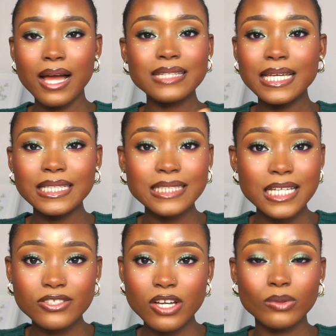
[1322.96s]
Like in
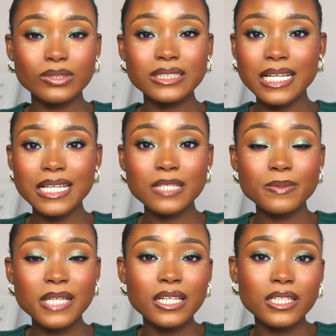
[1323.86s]
Nigeria, I would literally,
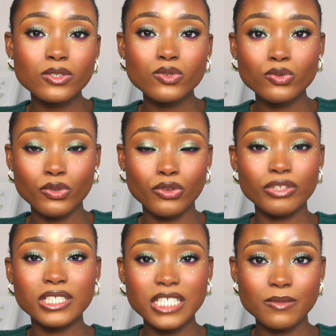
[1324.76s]
especially 2 to
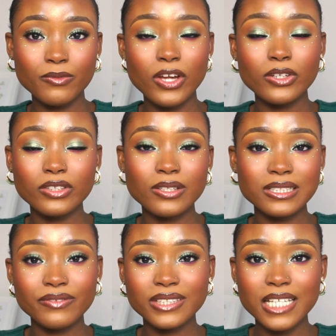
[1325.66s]
3 days before I knew that I was
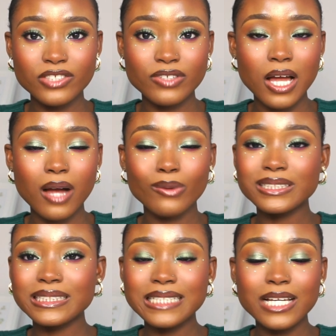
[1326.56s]
leaving Nigeria, I would
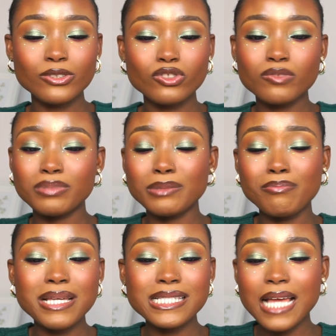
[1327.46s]
sit down and just be
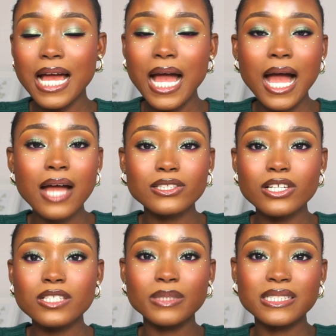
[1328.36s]
messed. And
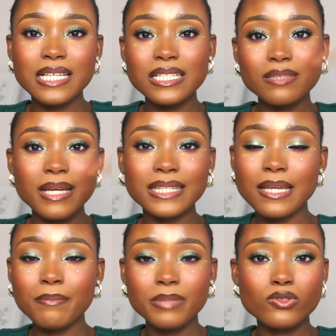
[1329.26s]
I'll just be sending my
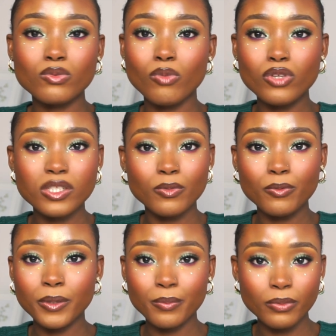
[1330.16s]
templates to multiple
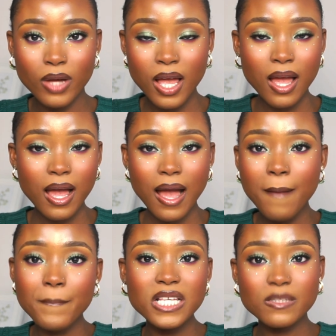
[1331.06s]
people.
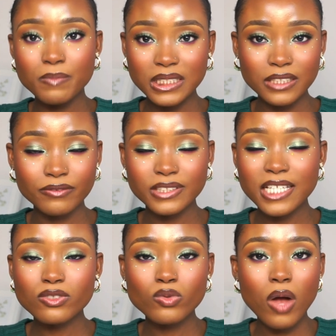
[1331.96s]
And best believe,
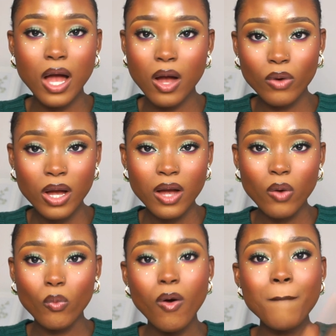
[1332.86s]
there's no how
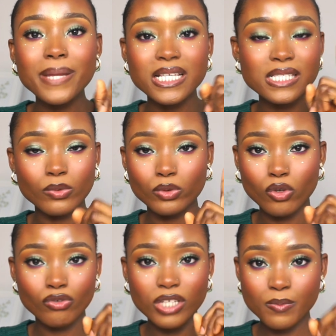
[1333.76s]
one person would
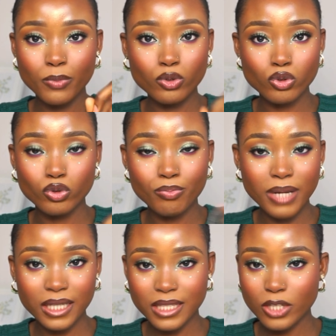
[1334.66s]
not respond to you
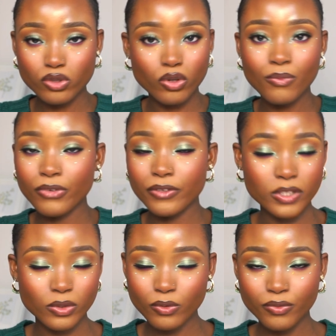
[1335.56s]
back that you should come for a
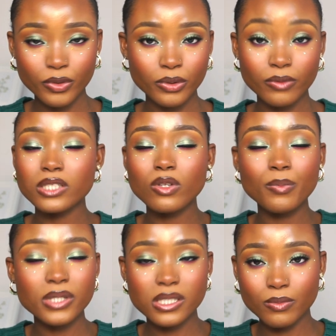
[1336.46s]
physical view. It's not
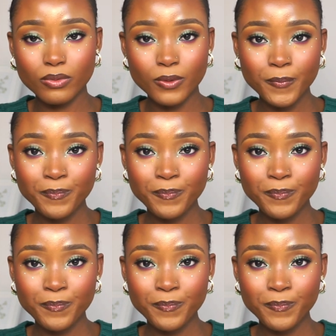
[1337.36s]
possible.